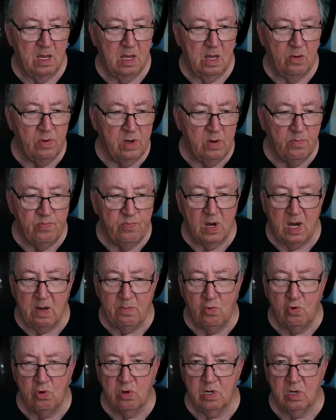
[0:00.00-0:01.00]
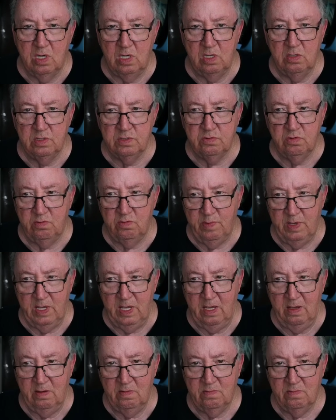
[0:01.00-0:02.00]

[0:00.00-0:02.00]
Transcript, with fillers: I would have brought more clothes with me.